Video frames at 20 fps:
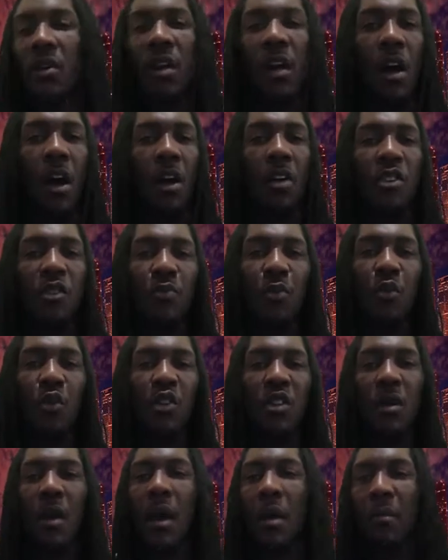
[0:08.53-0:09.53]
all sports,
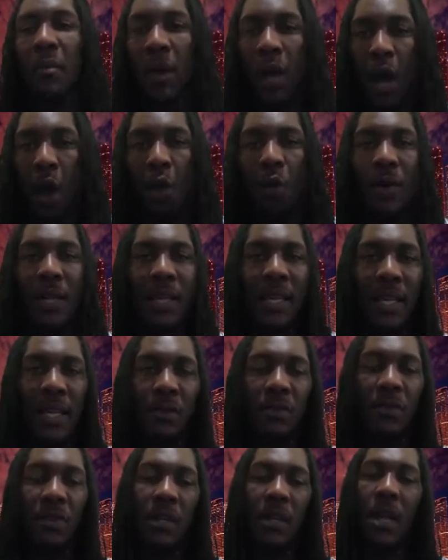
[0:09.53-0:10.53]
but only
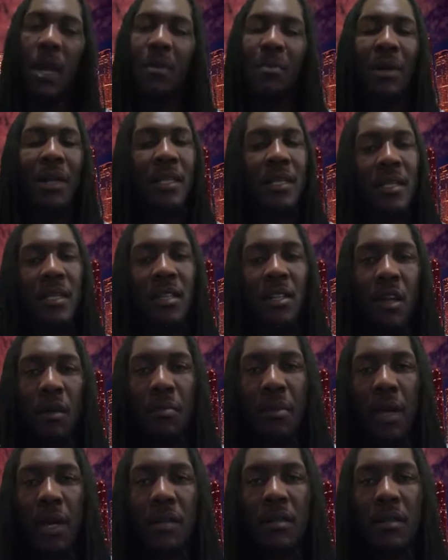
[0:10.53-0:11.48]
Houston. But let's just jump in it